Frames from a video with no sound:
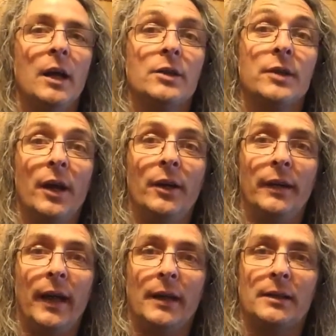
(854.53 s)
So
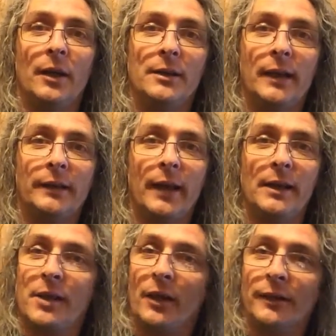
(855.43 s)
yeah, so Saturday
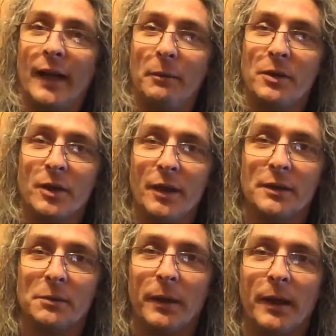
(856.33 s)
is the only day we shows
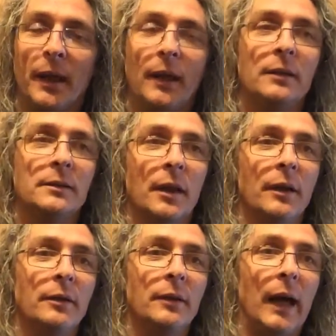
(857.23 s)
this weekend,
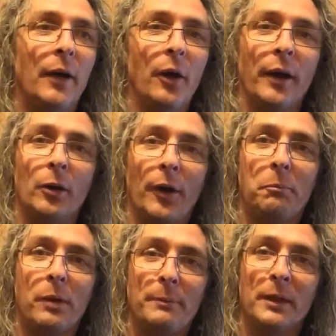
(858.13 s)
so not a lot of
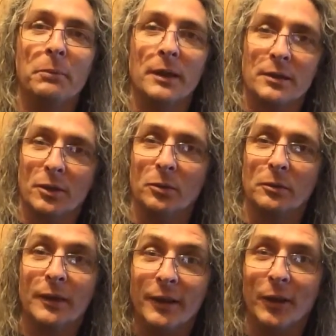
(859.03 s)
prepping, but
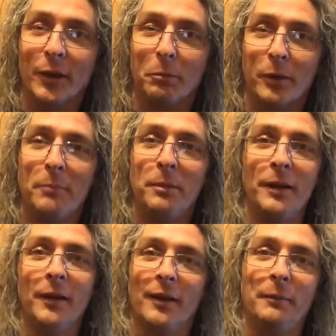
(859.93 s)
still you got to prep and
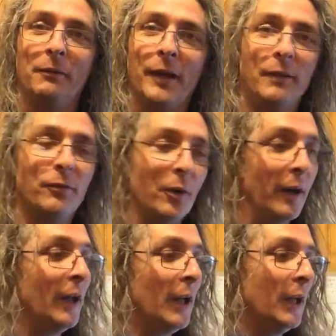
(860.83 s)
you got to be ready for
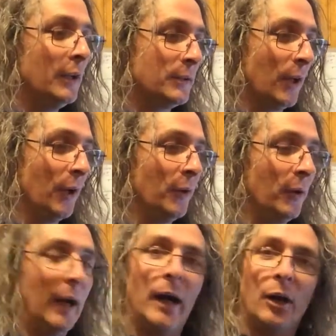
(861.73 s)
it. So
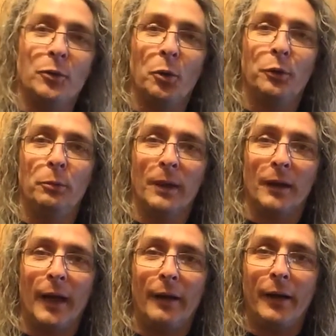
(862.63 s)
I'll talk to you a bit
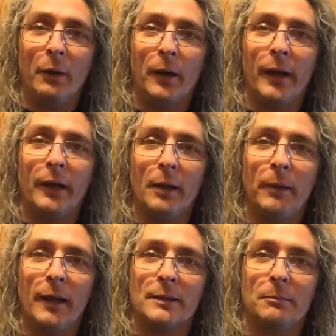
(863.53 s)
later anyway
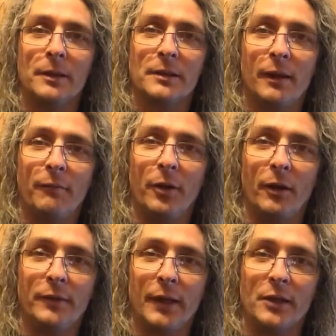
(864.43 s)
about some of the stuff that
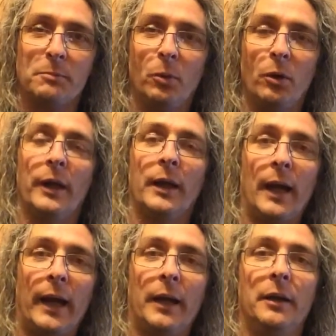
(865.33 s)
I've done this morning,
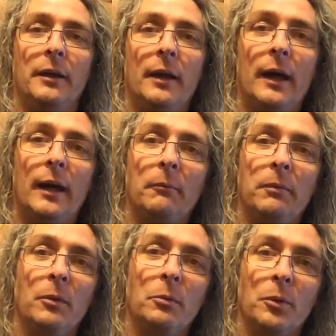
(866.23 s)
and
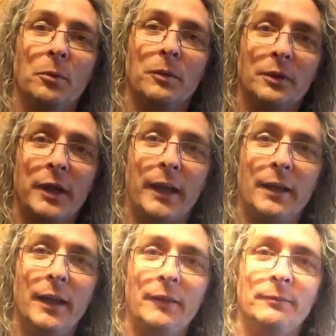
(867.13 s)
we'll check
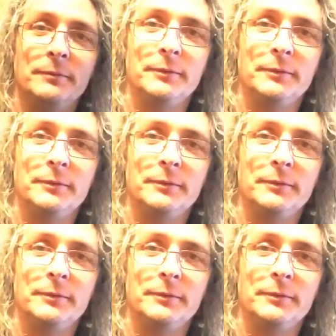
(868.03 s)
in then.